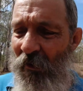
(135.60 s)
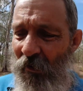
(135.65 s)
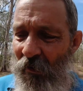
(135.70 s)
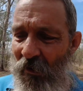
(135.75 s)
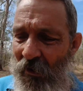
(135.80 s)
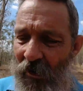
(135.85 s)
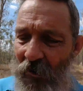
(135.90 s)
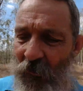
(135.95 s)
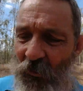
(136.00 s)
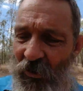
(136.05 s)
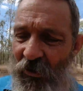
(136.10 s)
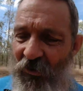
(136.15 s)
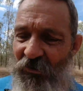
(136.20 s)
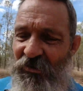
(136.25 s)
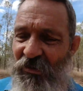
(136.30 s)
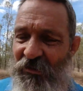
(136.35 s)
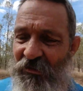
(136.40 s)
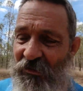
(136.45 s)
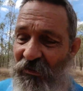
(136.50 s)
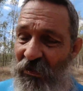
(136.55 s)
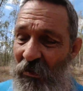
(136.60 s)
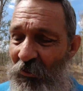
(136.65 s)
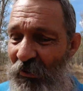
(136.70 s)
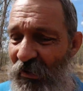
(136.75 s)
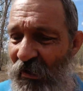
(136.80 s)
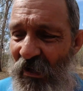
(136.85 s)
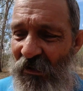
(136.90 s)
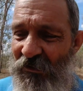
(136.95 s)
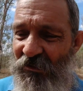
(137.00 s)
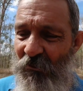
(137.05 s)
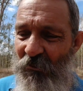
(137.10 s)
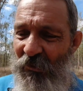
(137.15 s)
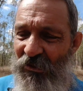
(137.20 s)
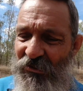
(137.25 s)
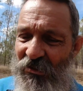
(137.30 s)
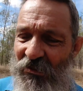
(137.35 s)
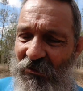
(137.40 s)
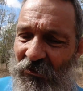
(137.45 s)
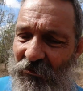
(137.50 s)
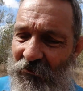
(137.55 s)
What else is there? Debit cards I've
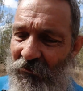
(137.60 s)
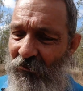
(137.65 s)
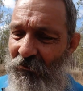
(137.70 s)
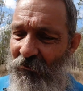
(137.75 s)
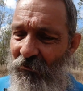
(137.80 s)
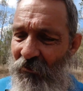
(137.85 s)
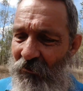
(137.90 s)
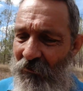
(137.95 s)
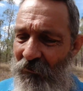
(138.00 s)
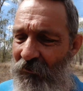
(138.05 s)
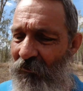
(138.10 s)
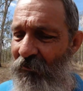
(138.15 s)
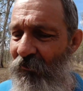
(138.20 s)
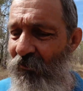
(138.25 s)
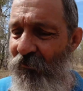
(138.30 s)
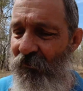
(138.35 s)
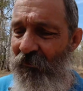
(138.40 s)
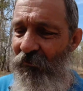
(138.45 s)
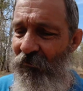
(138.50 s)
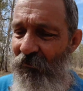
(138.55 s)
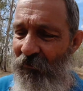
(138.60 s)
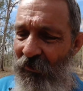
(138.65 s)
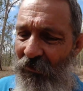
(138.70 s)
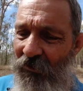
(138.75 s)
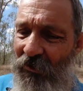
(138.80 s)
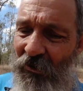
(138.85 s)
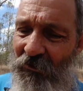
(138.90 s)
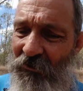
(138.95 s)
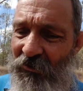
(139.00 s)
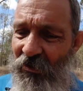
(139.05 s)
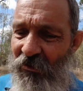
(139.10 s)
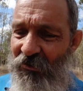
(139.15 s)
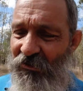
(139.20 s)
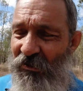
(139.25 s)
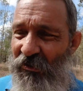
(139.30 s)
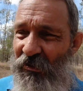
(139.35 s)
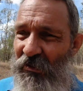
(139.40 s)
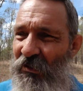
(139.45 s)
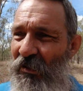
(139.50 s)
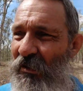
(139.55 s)
mentioned, and I don't
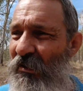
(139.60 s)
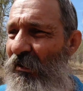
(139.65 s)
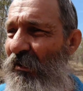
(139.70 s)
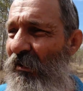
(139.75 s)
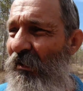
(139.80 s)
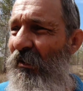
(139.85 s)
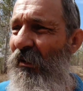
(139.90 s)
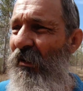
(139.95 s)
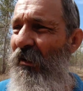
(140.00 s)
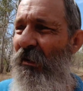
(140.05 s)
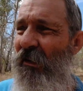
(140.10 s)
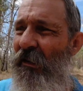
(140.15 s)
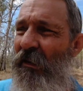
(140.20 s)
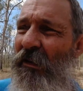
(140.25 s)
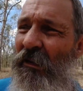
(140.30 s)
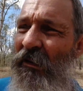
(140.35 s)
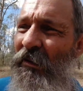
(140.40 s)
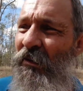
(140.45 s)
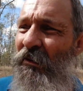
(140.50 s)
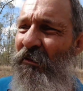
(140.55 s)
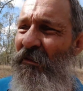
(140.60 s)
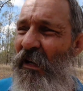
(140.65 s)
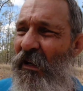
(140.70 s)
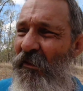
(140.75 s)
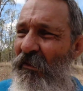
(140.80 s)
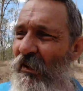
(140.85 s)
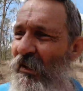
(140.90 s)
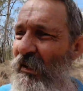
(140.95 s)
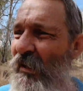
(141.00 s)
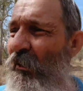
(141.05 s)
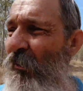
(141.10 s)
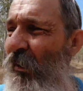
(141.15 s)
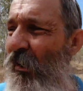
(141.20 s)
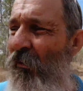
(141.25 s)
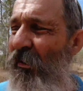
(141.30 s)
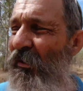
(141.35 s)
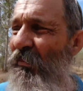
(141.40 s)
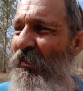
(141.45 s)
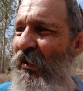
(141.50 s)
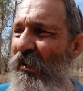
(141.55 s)
actually take that
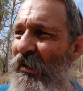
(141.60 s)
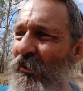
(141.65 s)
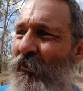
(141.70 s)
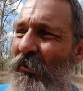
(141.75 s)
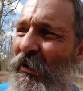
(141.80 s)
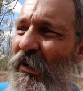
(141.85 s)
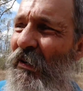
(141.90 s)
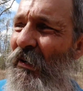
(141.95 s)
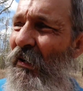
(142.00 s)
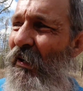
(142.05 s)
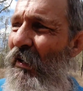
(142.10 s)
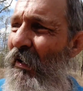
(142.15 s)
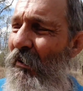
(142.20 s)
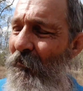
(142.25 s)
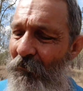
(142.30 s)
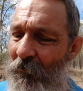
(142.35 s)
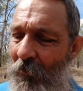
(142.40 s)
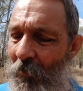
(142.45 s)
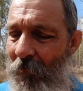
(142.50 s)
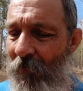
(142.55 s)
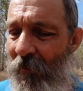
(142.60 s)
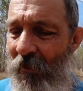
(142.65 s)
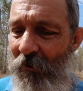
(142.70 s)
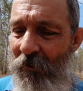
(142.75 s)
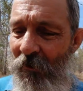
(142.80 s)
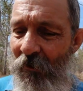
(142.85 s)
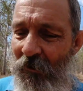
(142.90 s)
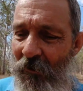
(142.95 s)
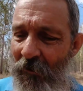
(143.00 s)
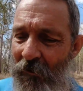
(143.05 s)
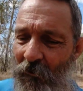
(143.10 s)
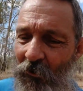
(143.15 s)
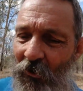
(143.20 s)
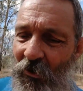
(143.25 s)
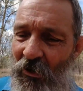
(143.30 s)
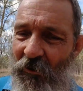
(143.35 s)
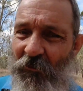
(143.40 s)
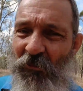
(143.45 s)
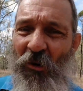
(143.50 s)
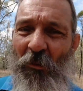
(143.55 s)
anywhere with me anyway.
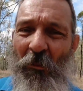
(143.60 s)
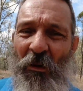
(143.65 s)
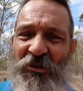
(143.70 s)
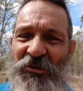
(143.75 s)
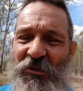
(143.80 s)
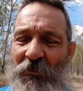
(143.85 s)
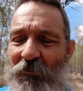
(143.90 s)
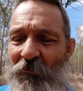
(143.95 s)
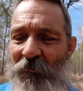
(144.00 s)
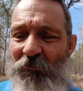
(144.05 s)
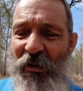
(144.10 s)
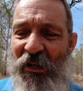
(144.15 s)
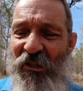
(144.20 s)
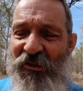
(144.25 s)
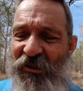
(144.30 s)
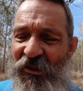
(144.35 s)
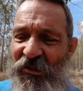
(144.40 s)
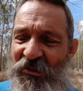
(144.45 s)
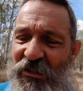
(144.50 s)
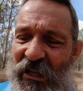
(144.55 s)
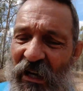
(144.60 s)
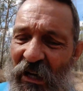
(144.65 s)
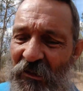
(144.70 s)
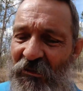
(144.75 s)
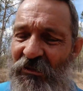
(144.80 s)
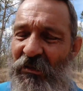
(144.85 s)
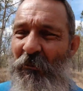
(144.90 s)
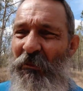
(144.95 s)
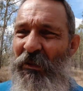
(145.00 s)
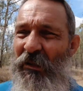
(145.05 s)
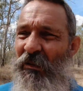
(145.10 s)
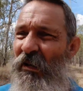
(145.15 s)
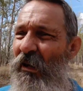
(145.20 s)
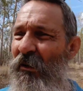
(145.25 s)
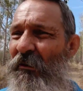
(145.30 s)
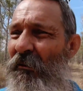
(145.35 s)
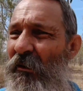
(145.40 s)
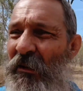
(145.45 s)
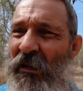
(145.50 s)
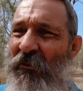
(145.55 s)
All the aforementioned pensioner's card or something,
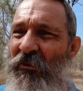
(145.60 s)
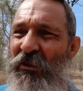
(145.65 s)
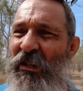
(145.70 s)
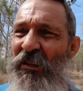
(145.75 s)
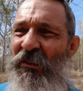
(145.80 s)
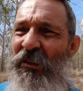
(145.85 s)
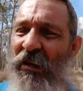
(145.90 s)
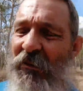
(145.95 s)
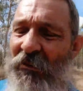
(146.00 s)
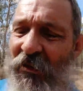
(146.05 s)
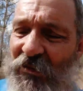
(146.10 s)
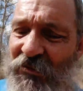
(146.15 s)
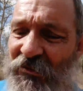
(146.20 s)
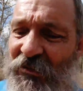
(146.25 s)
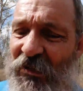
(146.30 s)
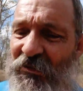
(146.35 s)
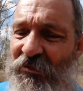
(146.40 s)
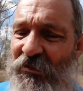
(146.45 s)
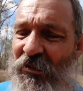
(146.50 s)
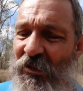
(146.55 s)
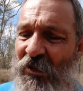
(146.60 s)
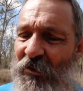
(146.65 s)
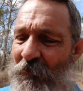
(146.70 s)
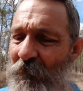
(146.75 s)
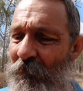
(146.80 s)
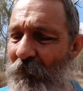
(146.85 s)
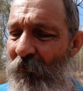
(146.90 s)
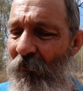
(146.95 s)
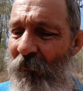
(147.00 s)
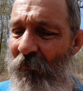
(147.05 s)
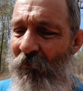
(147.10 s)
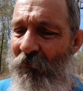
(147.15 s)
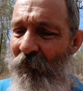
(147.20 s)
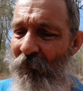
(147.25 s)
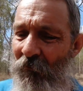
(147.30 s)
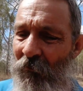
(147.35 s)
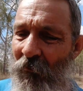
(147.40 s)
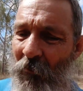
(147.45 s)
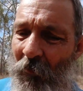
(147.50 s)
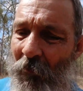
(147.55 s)
I never need that, that stays at home.
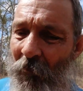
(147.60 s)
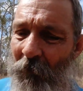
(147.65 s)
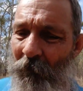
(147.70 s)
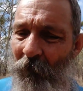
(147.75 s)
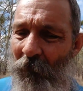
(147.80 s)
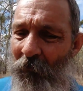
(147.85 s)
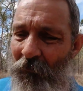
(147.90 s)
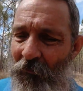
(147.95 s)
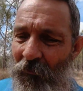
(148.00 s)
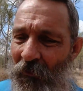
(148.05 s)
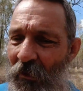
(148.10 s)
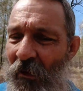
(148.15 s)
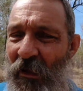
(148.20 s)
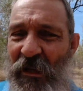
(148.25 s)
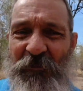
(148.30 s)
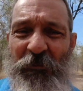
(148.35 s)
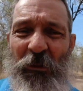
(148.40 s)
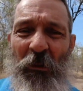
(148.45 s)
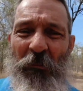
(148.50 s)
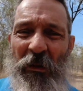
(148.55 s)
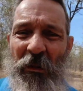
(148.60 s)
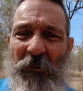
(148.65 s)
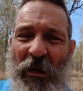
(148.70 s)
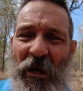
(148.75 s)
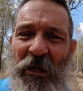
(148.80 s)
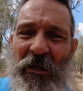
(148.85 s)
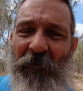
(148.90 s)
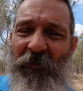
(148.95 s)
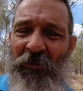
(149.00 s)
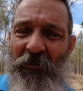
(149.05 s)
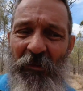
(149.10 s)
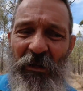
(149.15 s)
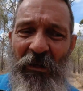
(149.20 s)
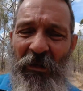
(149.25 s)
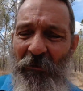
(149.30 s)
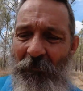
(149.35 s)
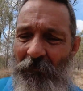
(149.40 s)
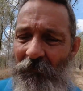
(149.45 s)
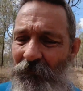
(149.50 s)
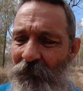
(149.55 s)
That's probably about it for
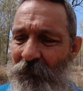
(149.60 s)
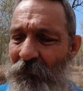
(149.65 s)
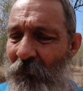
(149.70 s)
me.